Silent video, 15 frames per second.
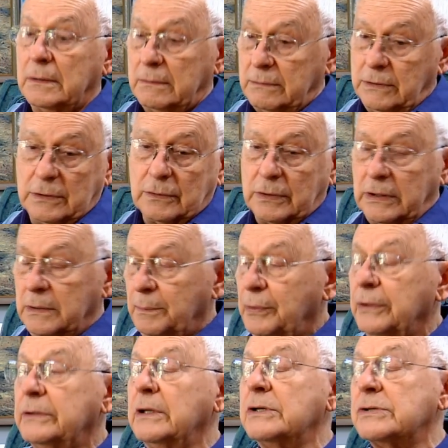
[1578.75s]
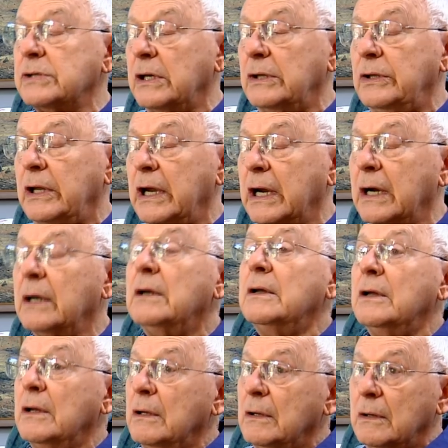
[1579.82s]
you don't need to put this in there,
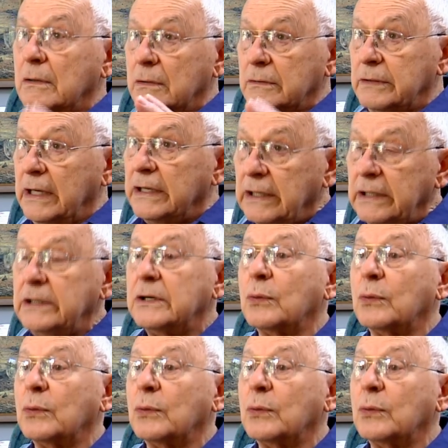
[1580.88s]
they need